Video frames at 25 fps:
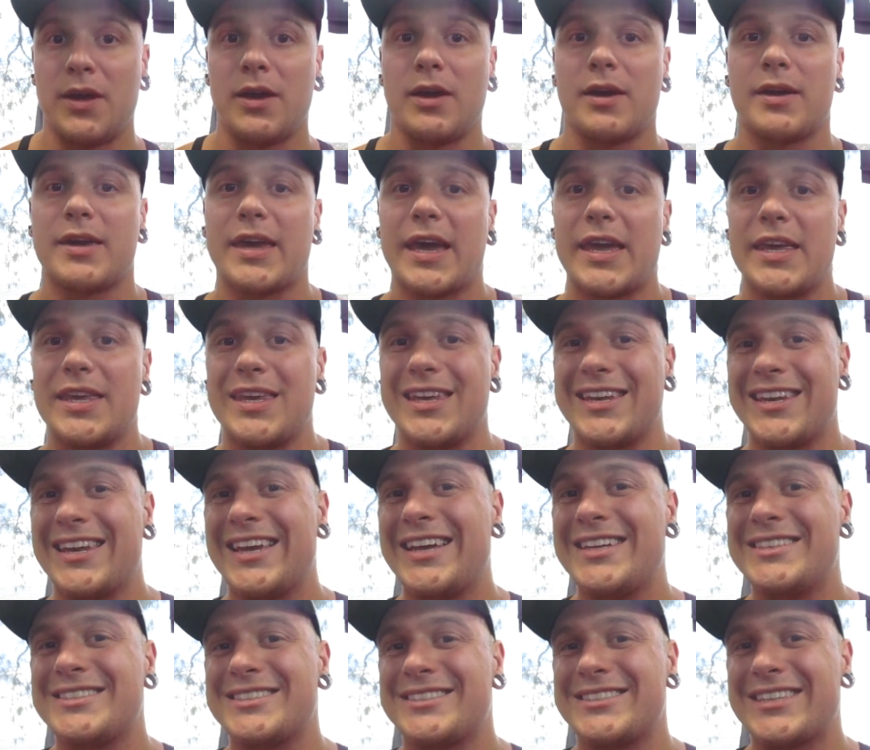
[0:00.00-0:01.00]
Okay, you
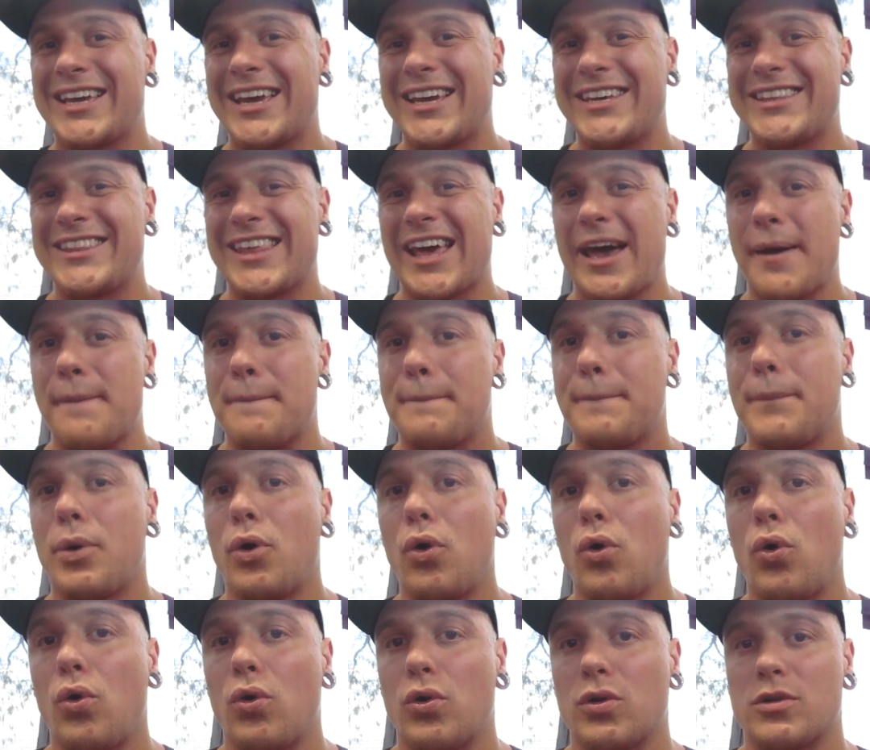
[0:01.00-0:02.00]
need to take that
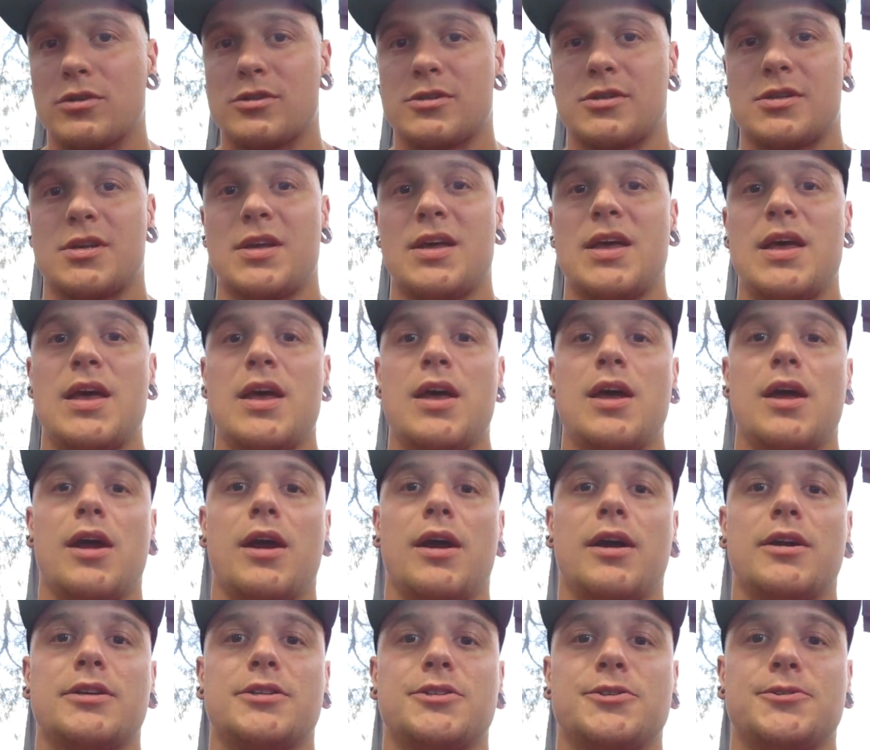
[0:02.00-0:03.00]
pause. All
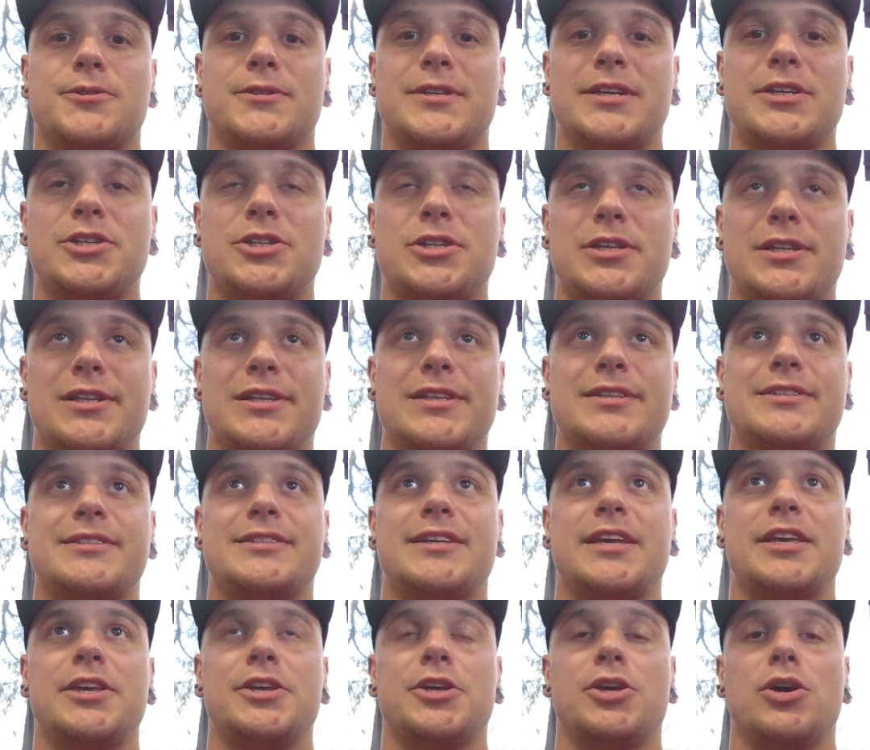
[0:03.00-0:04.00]
right, so essentially, let's
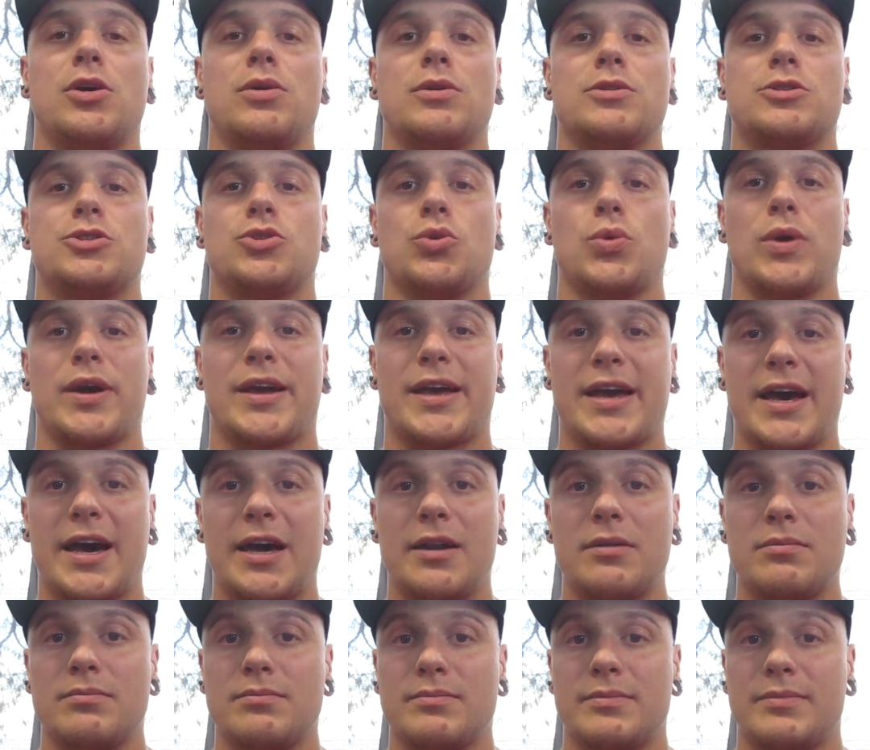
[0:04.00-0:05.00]
say you go into a
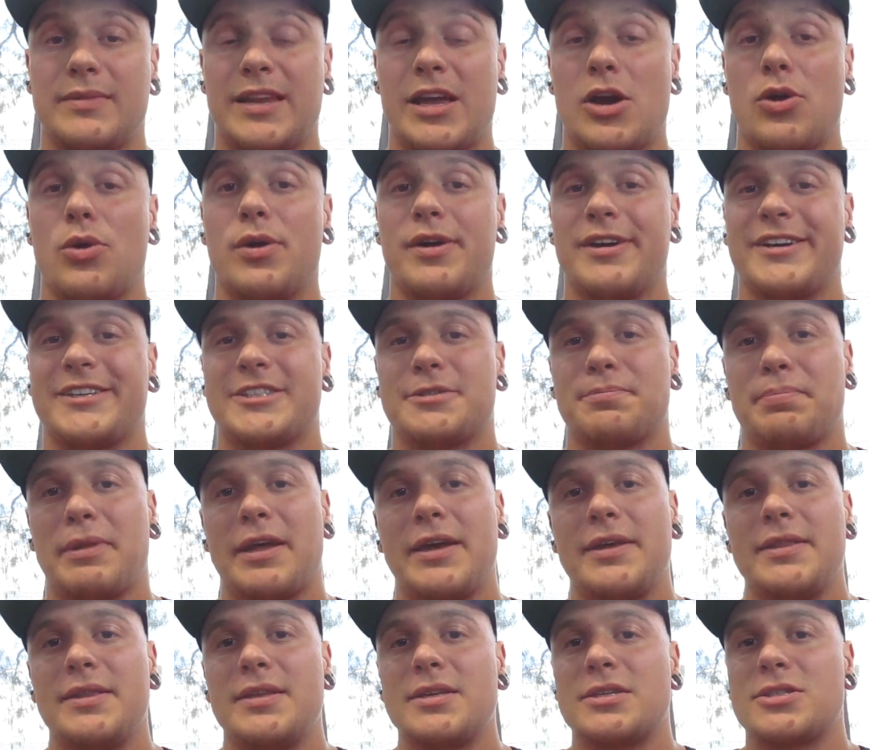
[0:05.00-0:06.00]
cut. Now, I
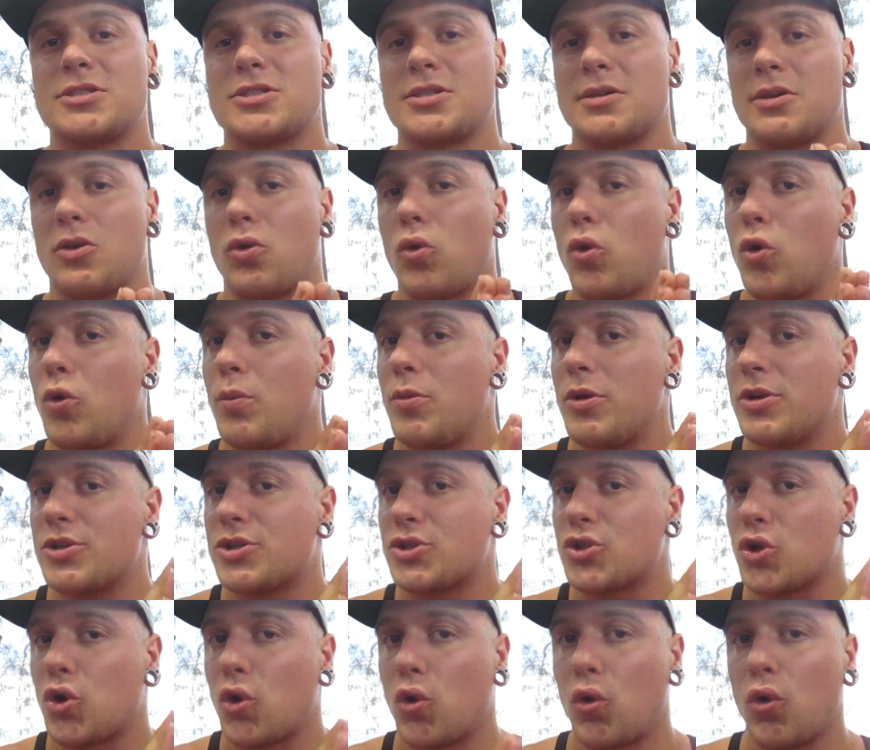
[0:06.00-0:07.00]
explain this to
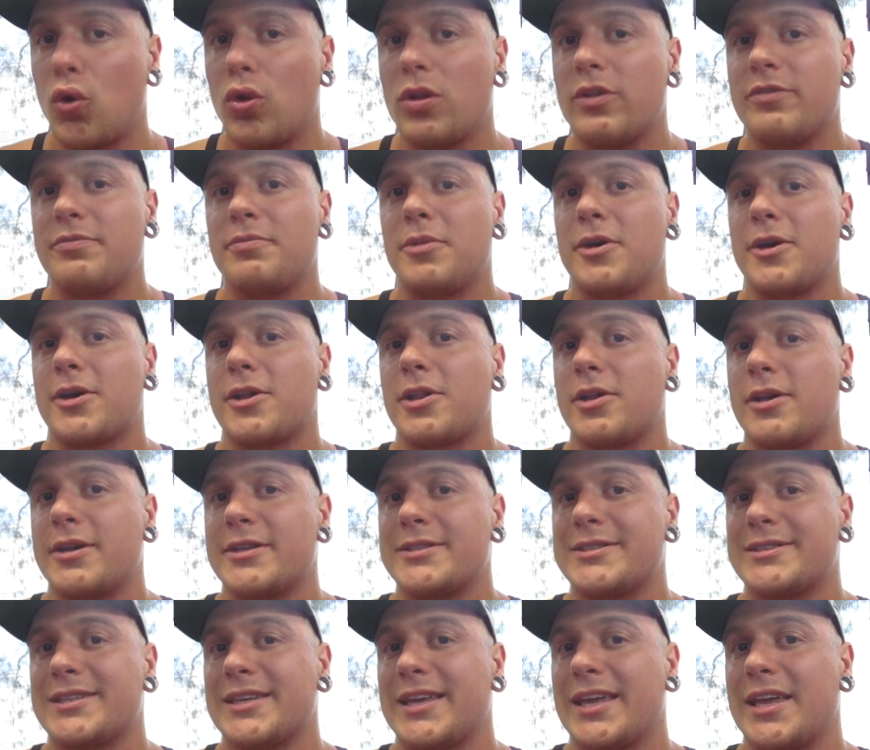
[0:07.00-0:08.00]
almost all of my
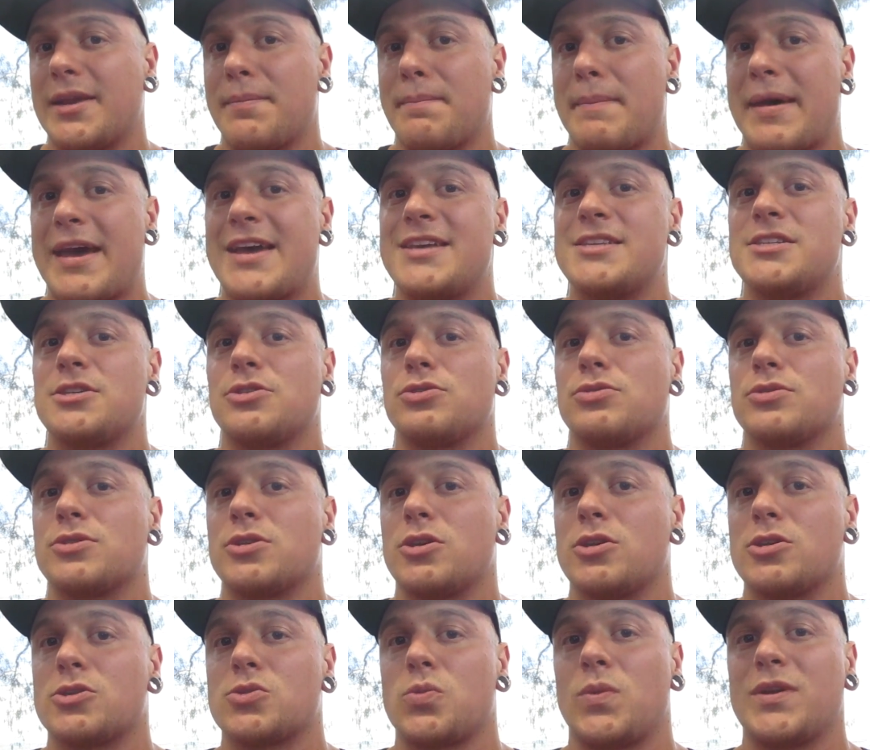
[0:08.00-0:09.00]
clients that get amazing
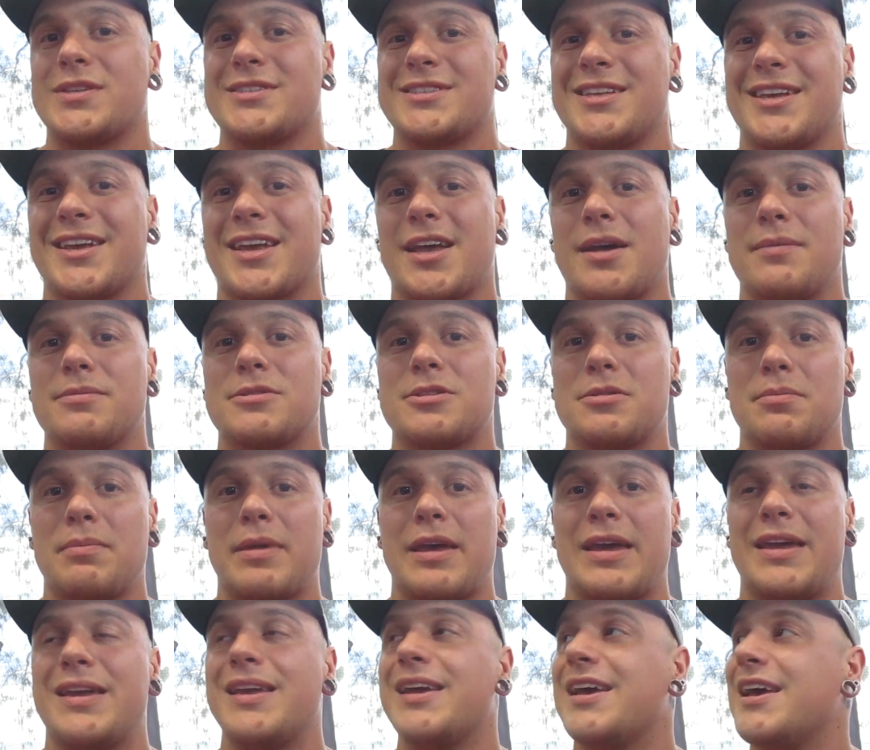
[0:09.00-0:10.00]
results once they come to
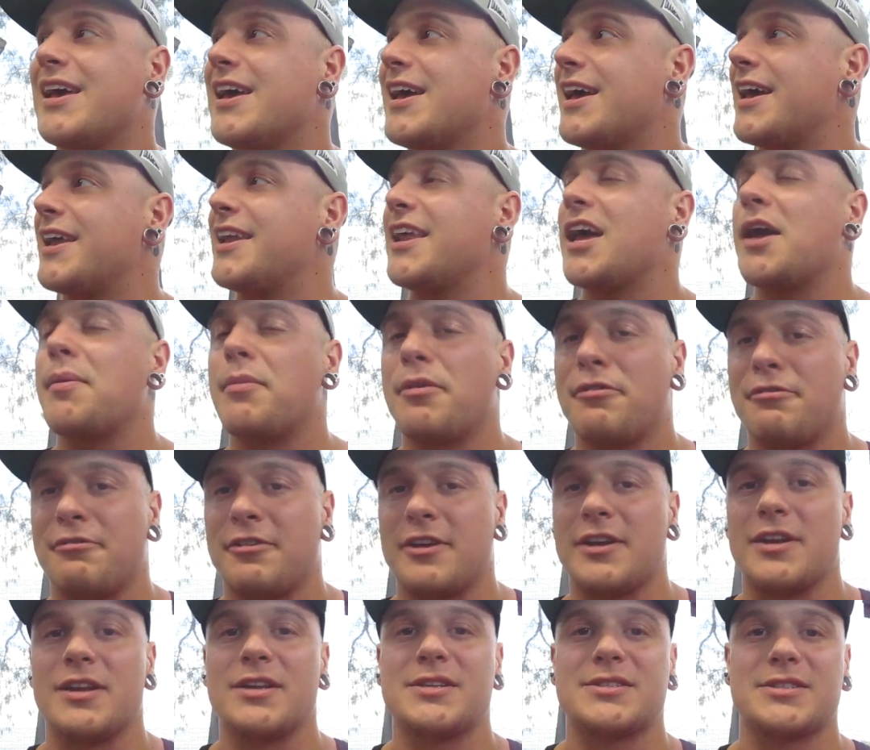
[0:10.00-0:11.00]
me and Hammrr
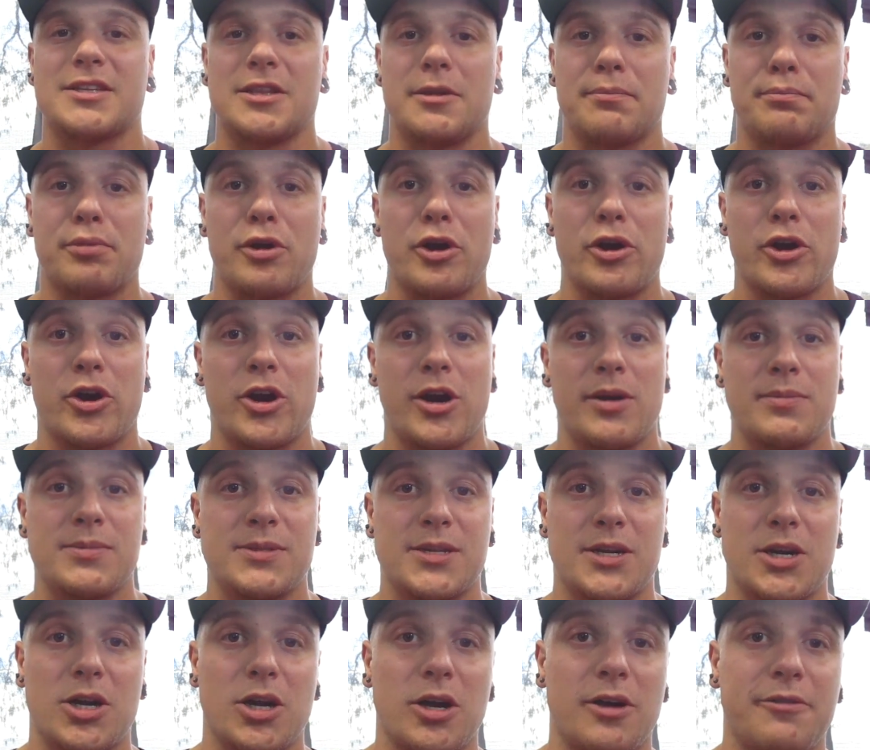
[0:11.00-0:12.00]
Fitness and the programs
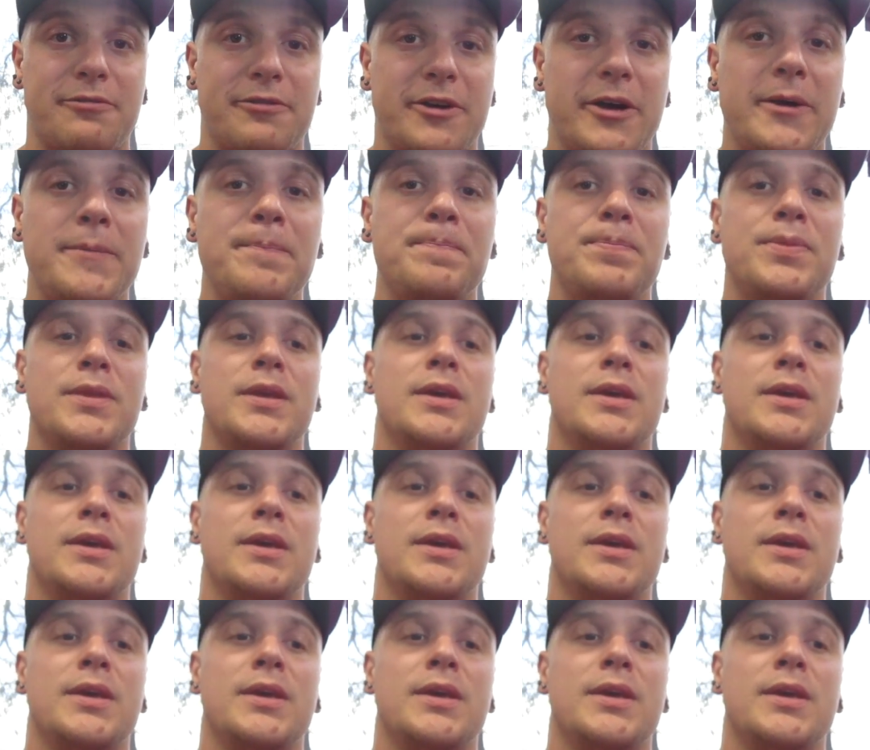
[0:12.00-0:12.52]
that I offer.